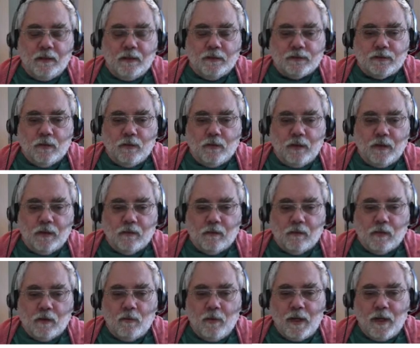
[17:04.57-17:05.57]

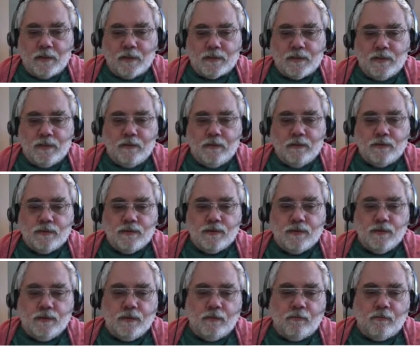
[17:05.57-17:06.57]
Schrodinger equation
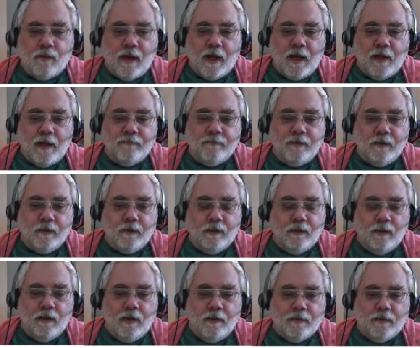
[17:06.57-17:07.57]
to derive
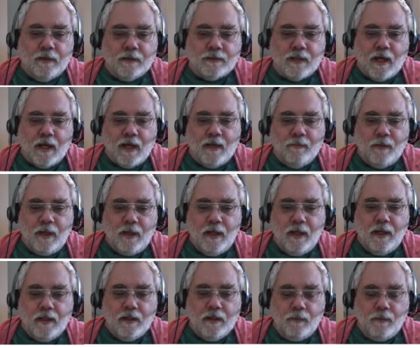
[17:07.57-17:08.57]
the
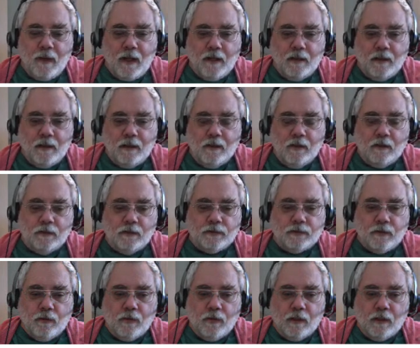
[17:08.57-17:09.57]
time-independent
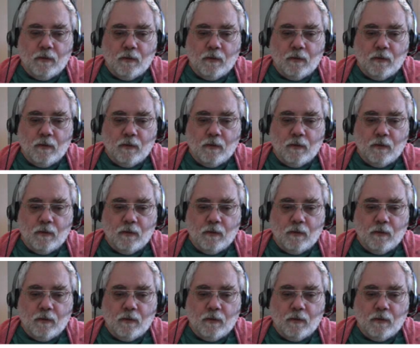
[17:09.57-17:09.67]
Schrodinger